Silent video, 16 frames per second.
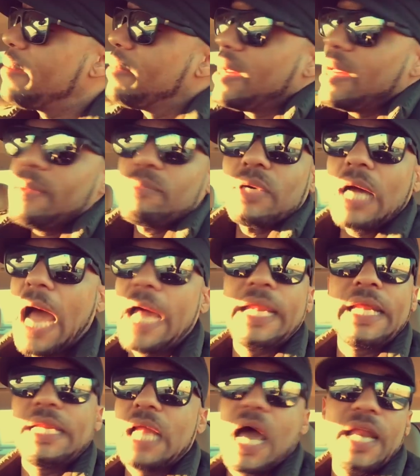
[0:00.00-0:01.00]
man. But I
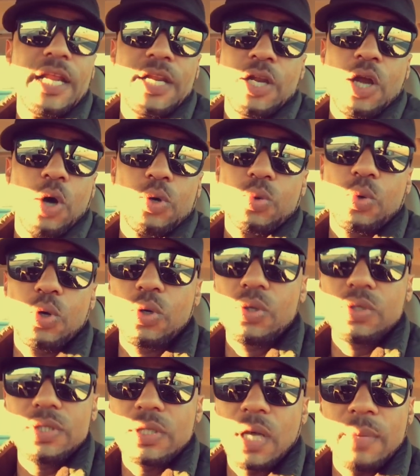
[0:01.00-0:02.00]
didn't know the
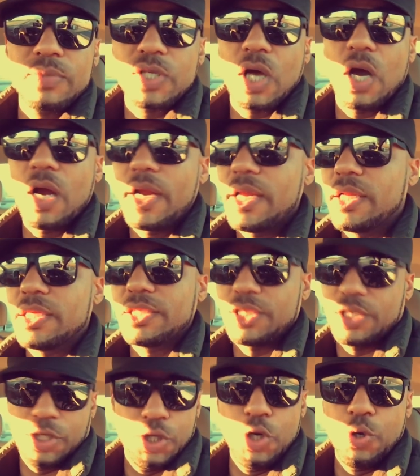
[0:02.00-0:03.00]
rules. I'm sorry. This
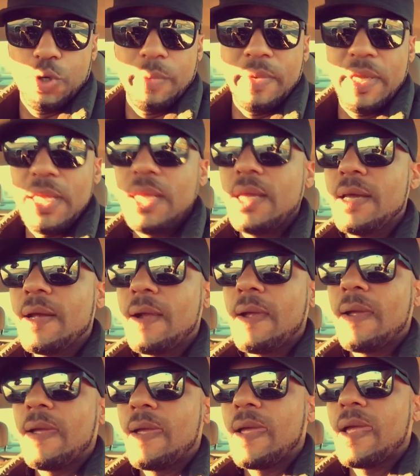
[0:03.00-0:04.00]
is new to me.
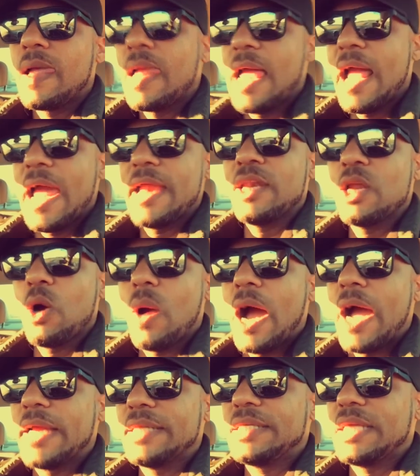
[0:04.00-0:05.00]
Had no
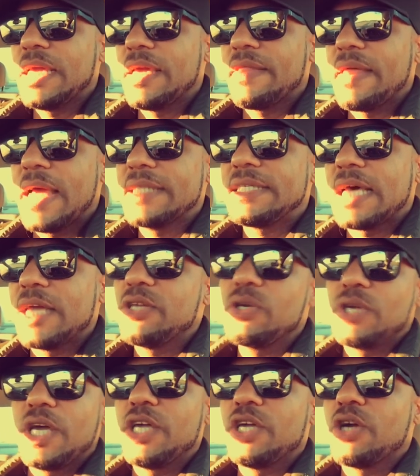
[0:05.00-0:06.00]
idea that's how
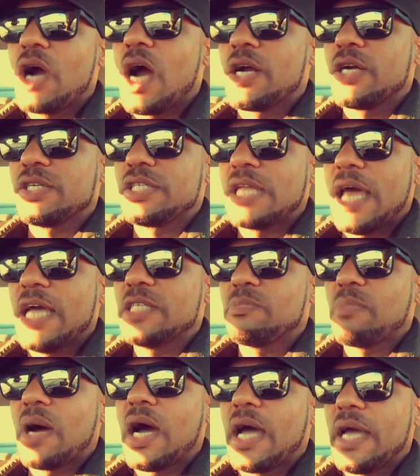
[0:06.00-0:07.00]
you get your honor snatched,
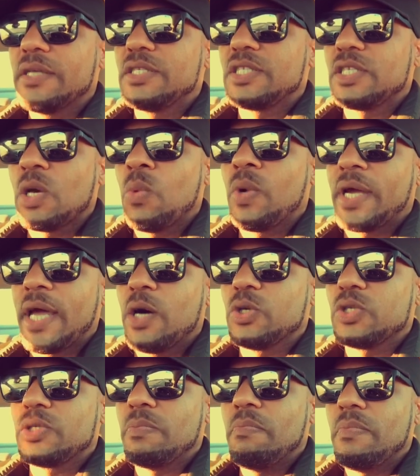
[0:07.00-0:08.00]
by someone
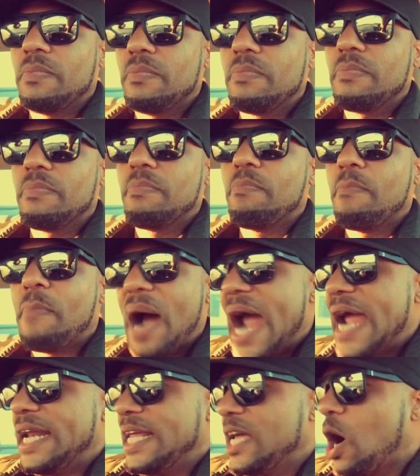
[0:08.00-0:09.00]
else
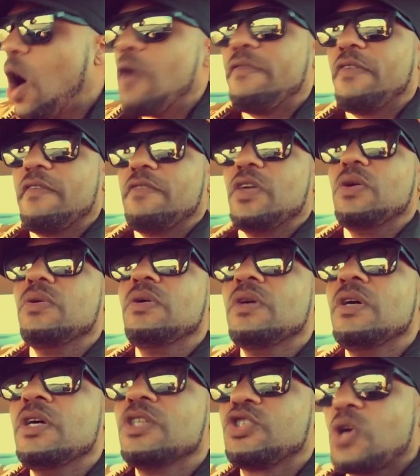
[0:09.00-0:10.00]
biting off of you,
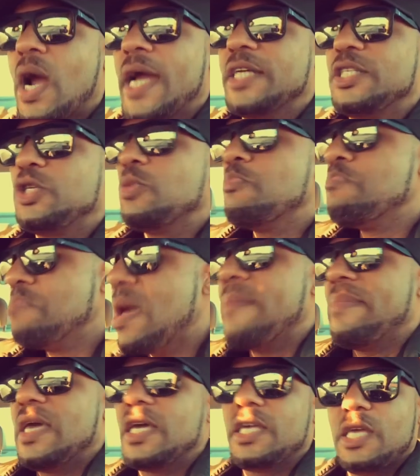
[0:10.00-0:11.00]
trying to
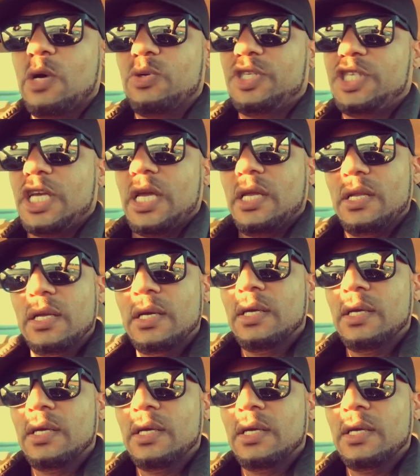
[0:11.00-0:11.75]
mimic your shit.